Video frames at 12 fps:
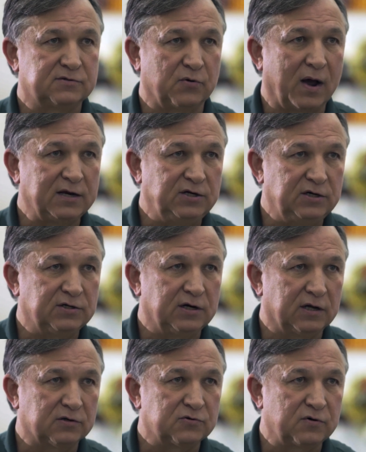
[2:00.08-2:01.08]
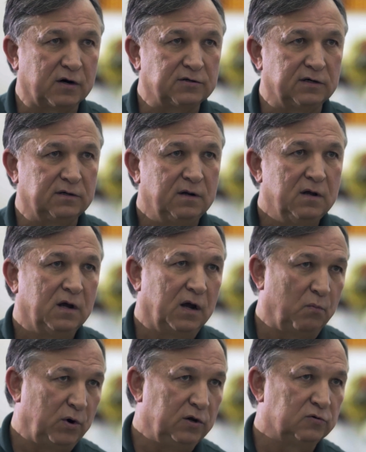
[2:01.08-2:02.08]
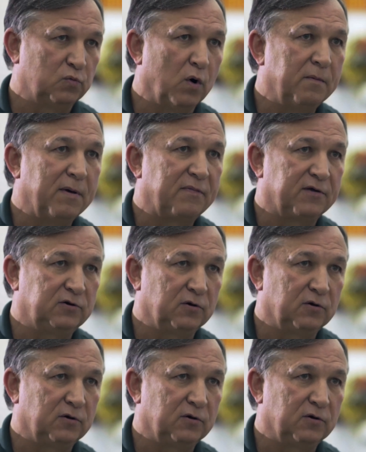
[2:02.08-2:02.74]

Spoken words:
So I teach it in construction, and we use one method